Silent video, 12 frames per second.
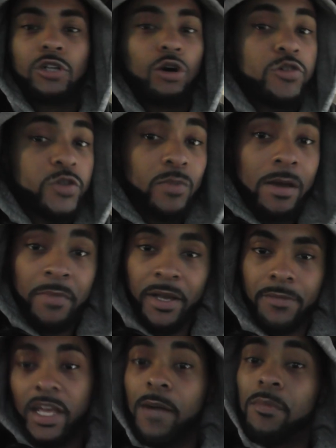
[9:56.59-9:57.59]
Go
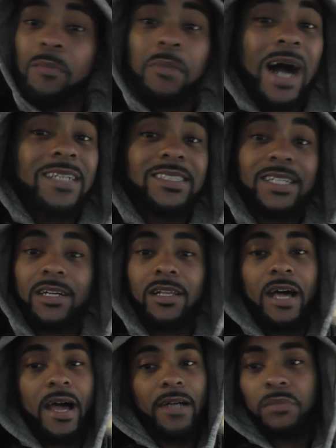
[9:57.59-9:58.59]
swimming, pick up a boxing
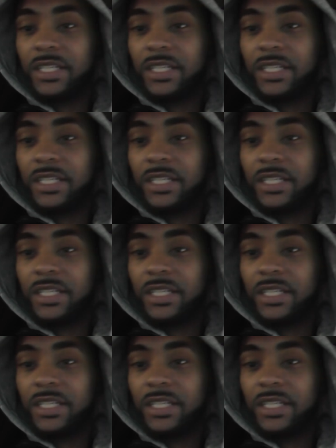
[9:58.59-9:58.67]
class,